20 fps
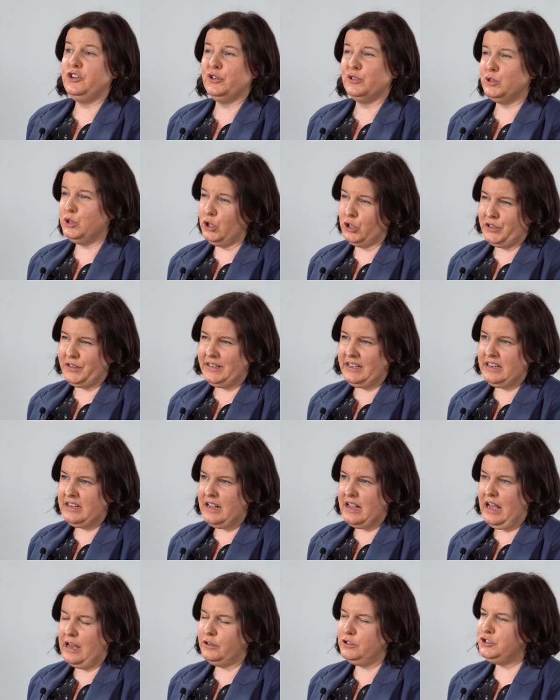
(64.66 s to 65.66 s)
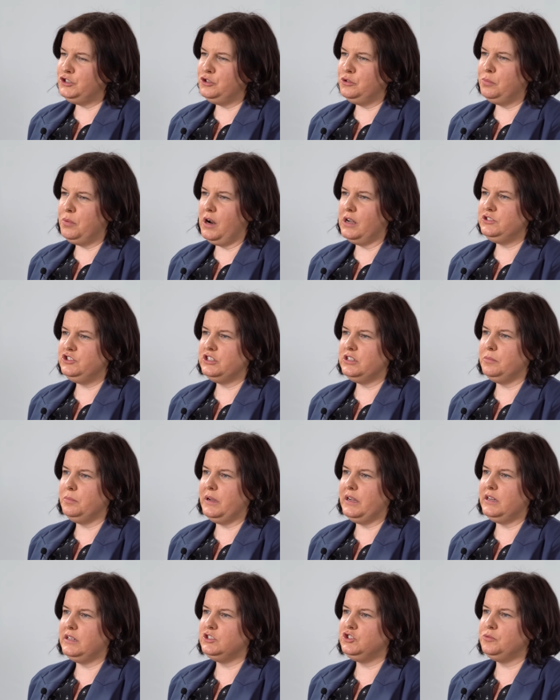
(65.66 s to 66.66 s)
You're learning how to do project
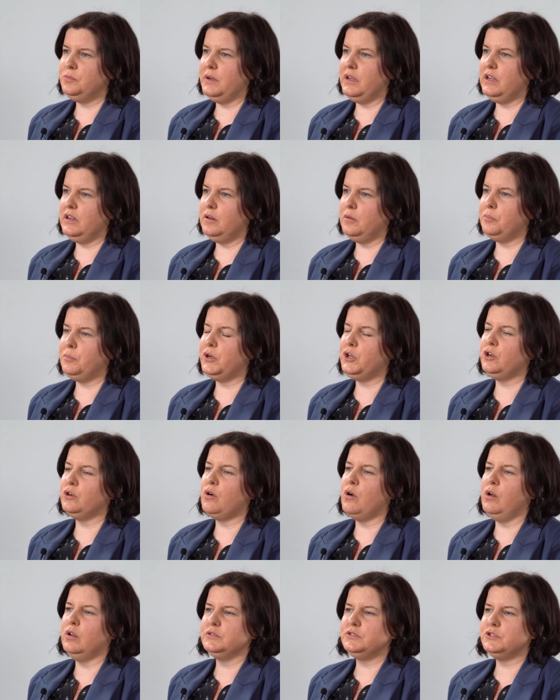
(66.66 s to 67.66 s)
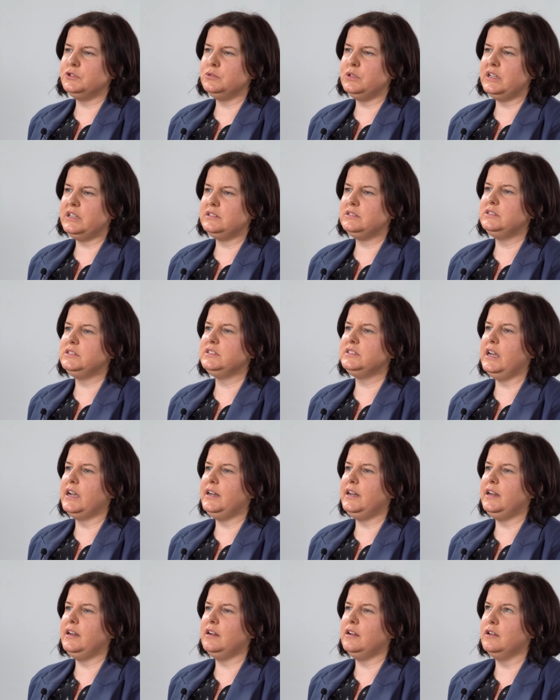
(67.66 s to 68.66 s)
management, but you're also like
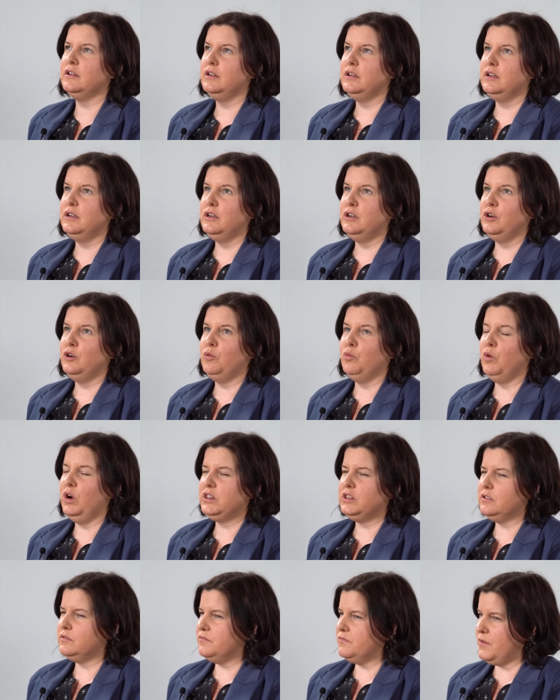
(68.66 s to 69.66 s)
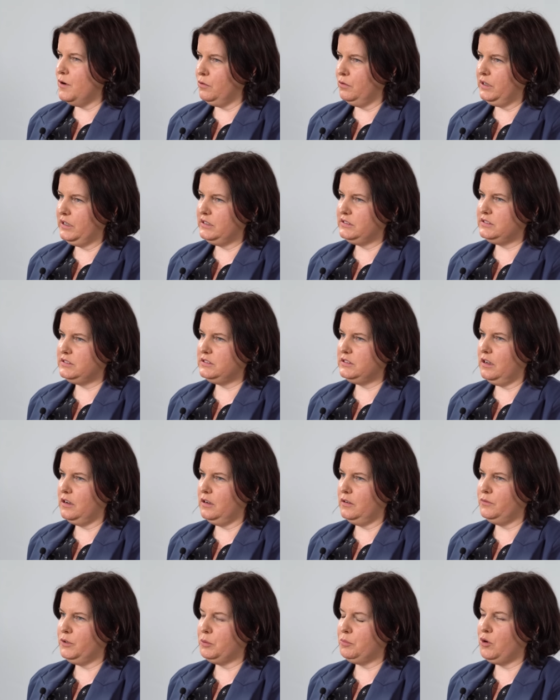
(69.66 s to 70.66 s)
deciding what the focus
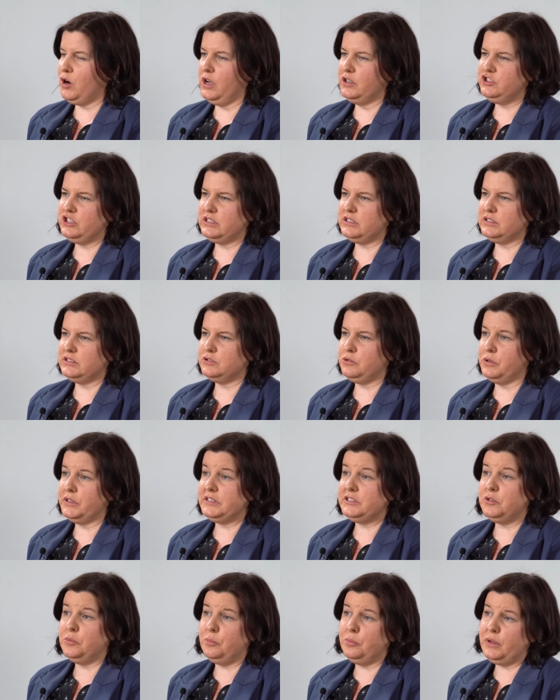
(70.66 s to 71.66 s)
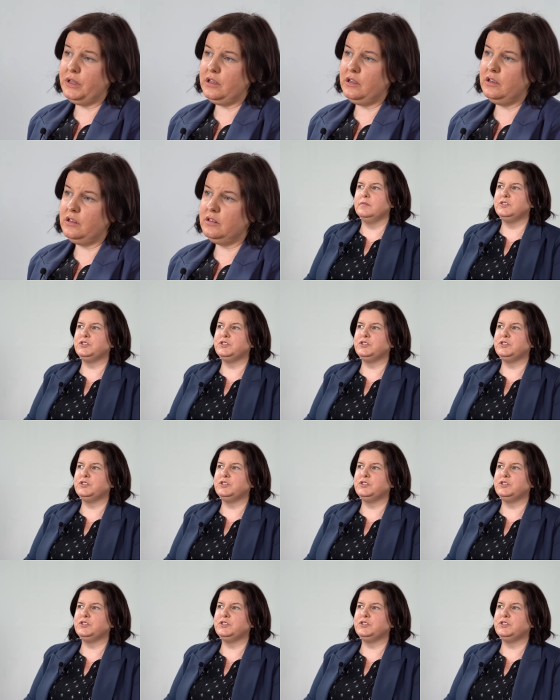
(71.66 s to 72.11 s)
of your project is going to be.